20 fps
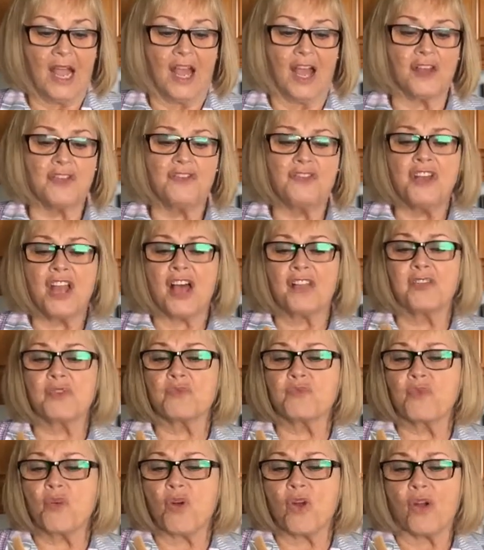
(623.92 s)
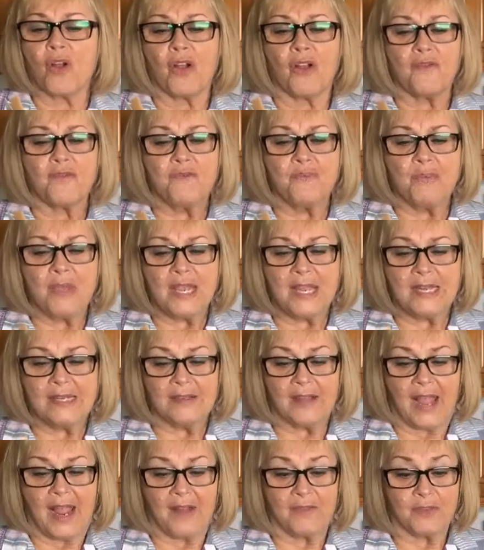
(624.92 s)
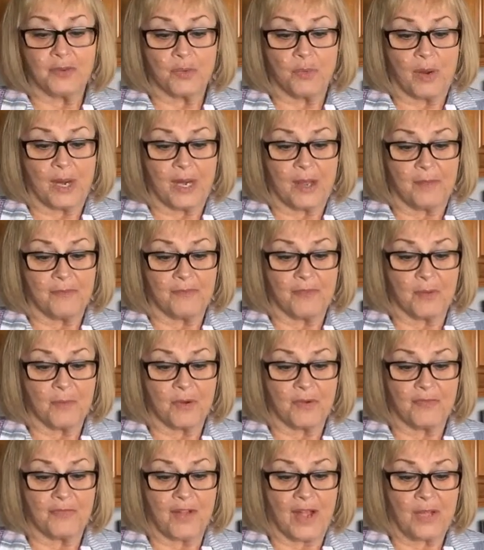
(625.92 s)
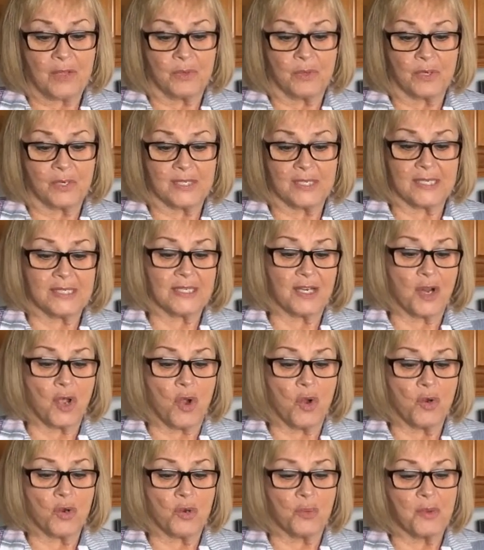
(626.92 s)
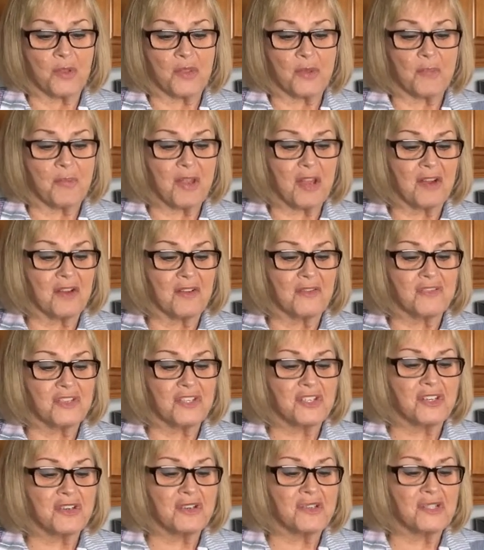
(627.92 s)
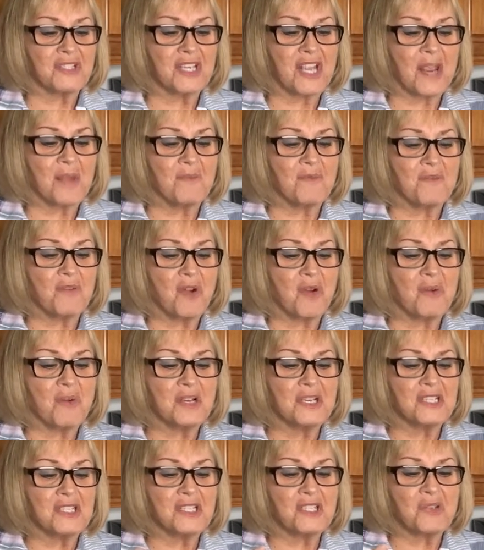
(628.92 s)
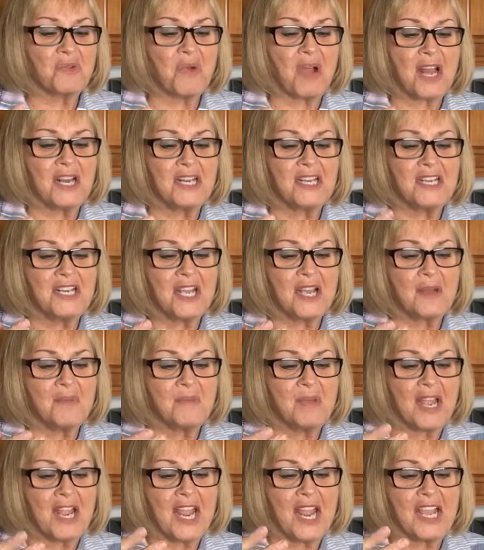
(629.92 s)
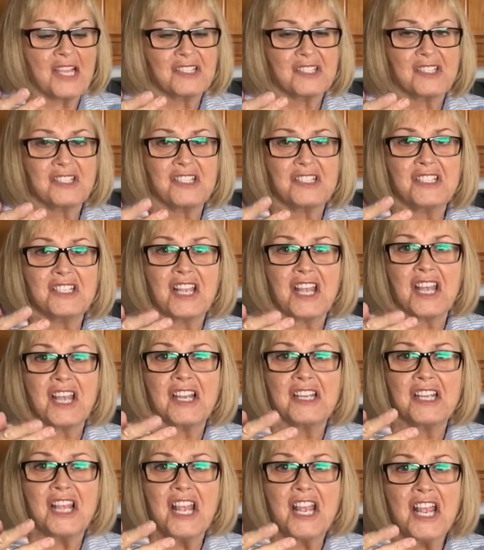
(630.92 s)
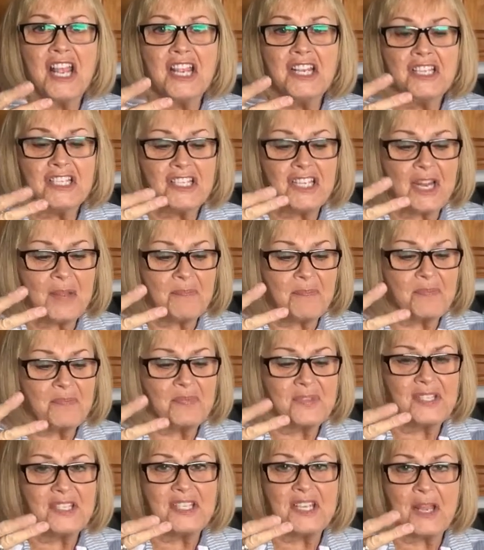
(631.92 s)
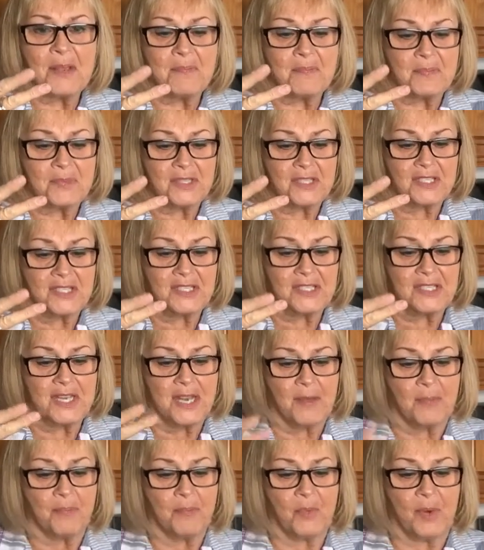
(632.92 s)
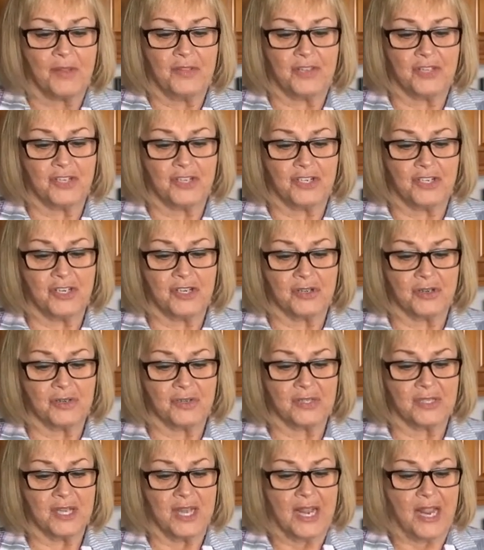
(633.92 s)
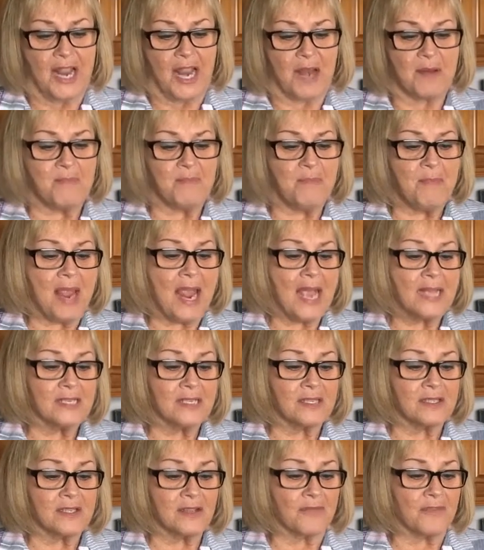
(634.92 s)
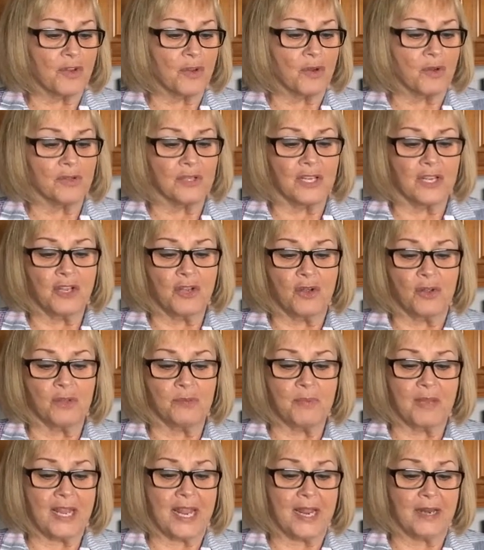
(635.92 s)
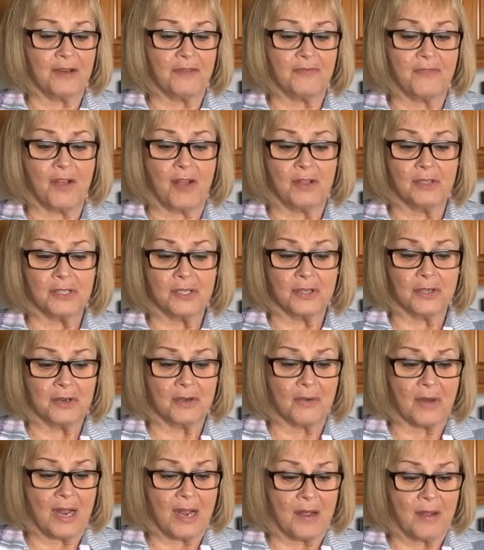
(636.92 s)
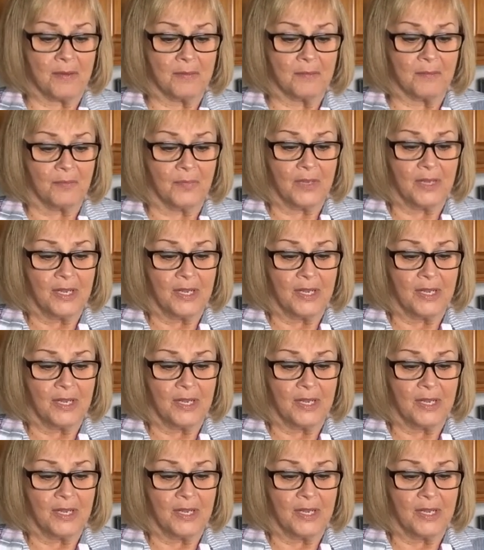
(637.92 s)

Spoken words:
Another roar of mean laughter went up from her followers as an ogre with a pair of shears came forward and squatted down by Aslan's head. Snip, snip, snip went the shears, and masses of curling gold began to fall to the ground.